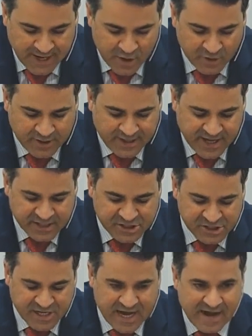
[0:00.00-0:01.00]
So the
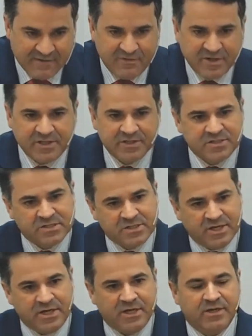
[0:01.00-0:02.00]
lamb,
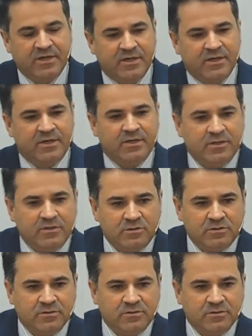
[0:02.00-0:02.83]
he